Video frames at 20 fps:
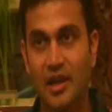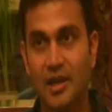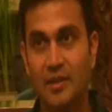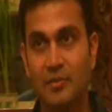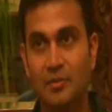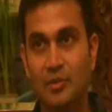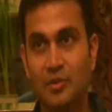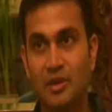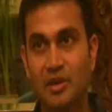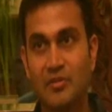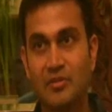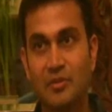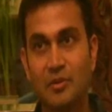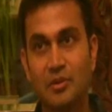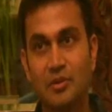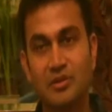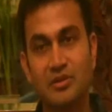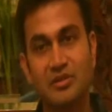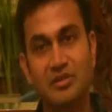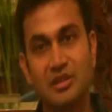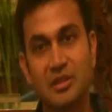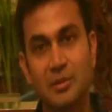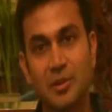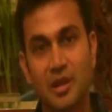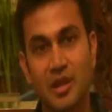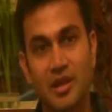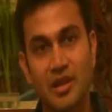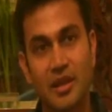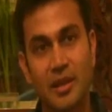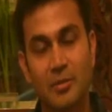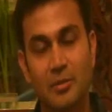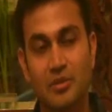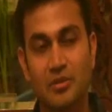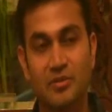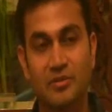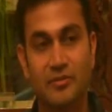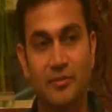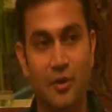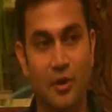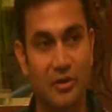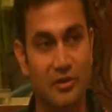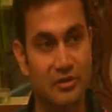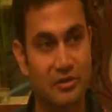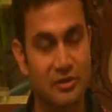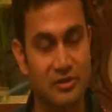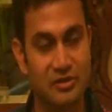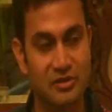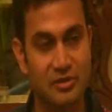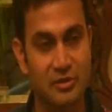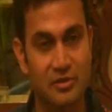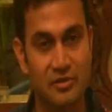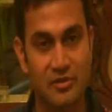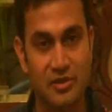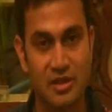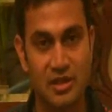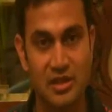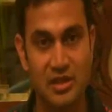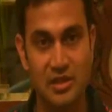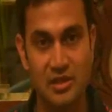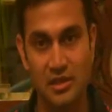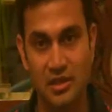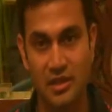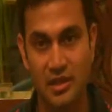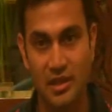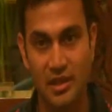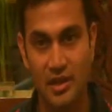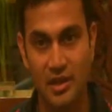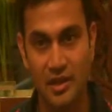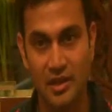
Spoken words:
I'm looking forward to see whether that will foster some of the